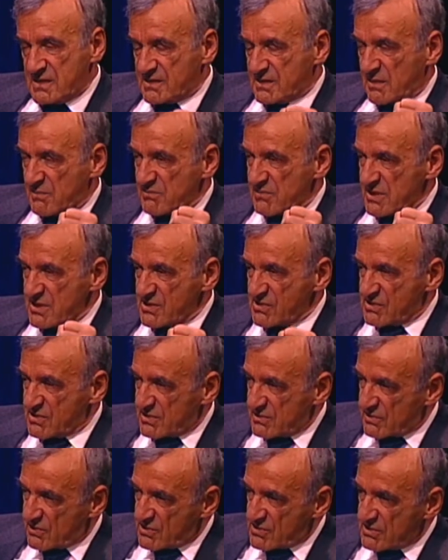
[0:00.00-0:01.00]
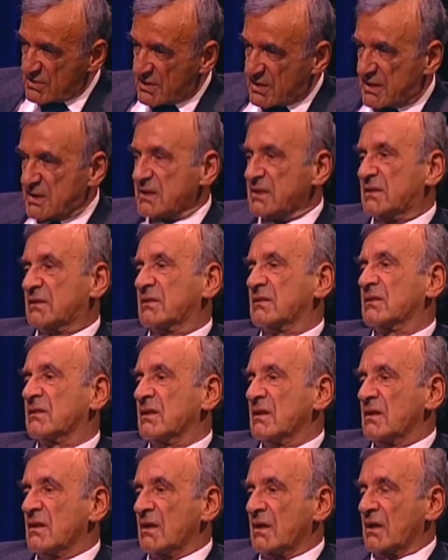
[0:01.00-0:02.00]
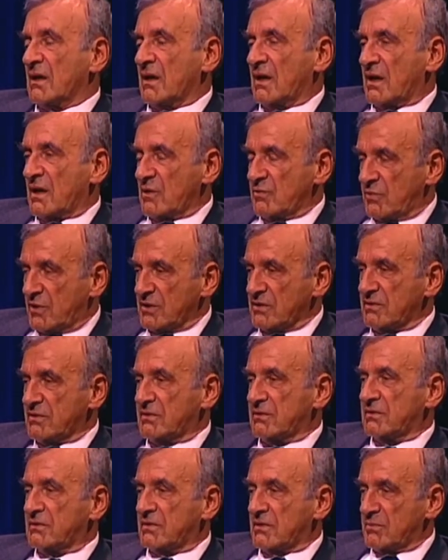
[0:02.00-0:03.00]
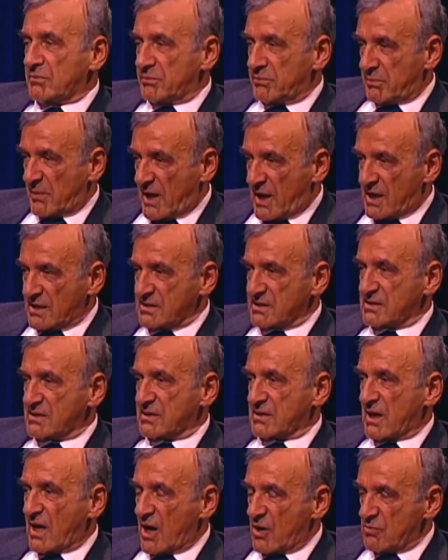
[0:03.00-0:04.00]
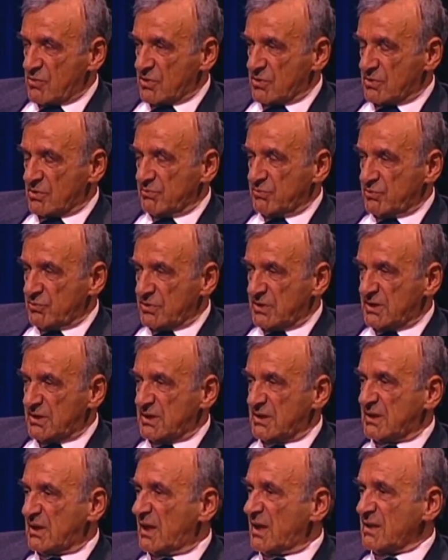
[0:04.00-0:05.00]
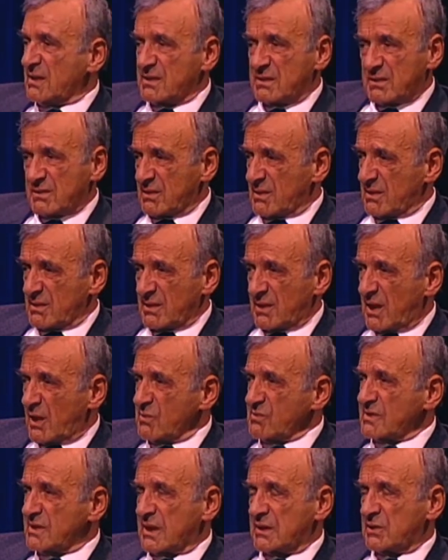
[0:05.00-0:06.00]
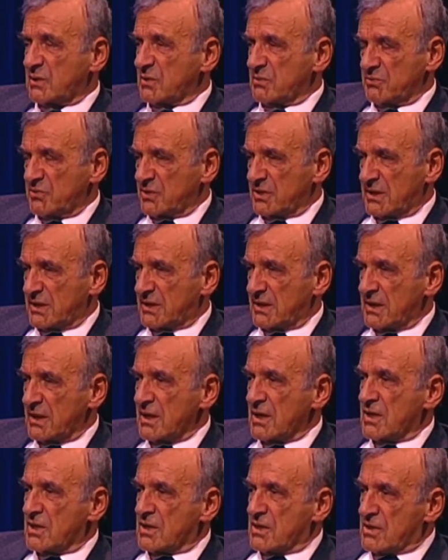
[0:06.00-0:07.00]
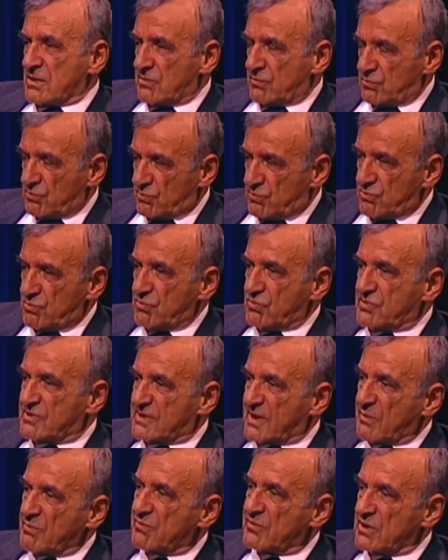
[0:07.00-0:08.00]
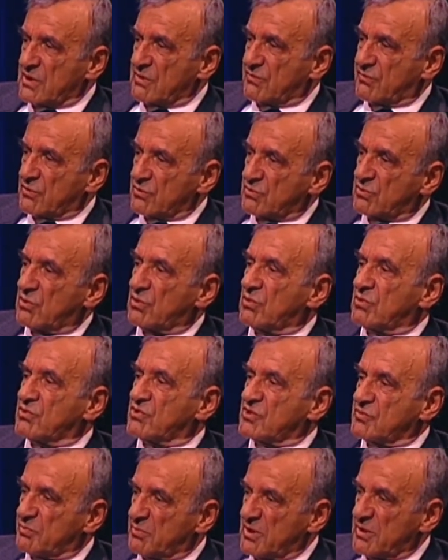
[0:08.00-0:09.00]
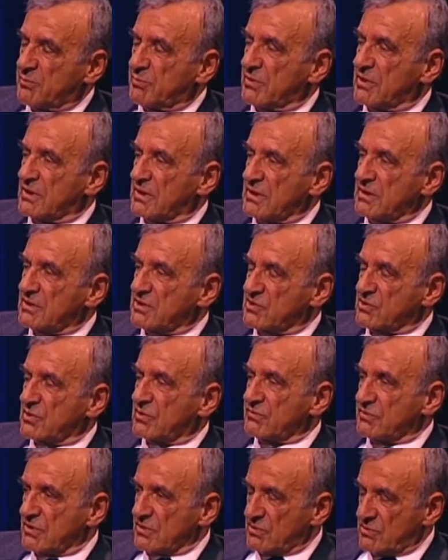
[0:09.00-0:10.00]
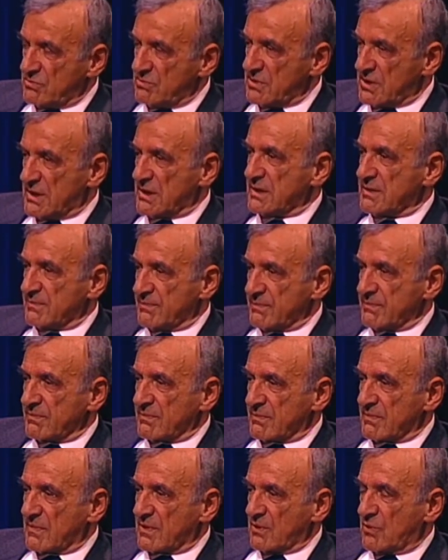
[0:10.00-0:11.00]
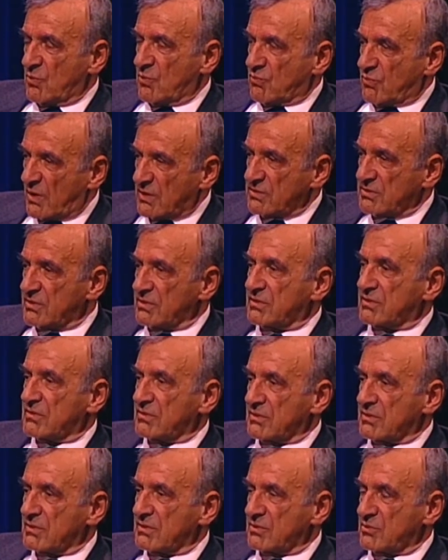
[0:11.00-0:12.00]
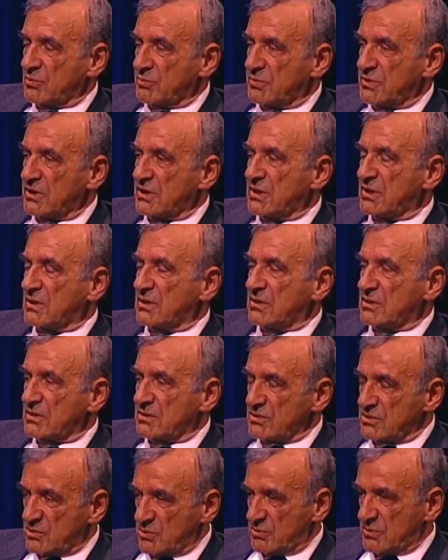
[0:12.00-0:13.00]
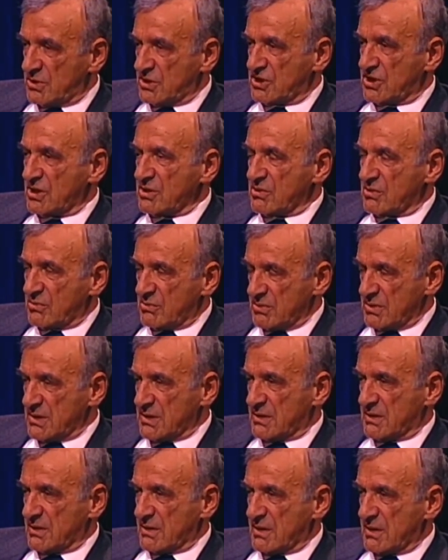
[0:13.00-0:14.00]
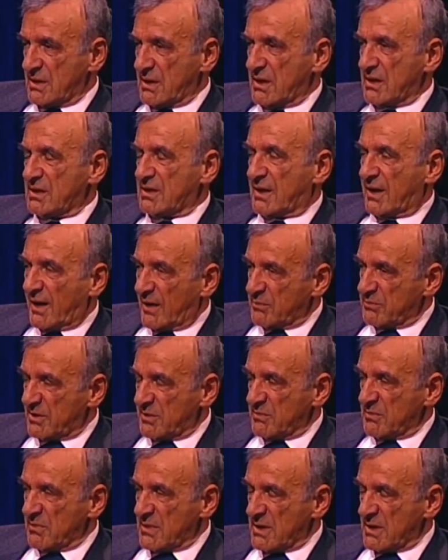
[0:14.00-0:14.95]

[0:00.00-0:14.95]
something concrete. I wanted us, our community, and outside the community, to do something for those people in the Soviet Union who wanted to be Jewish and couldn't, and help them.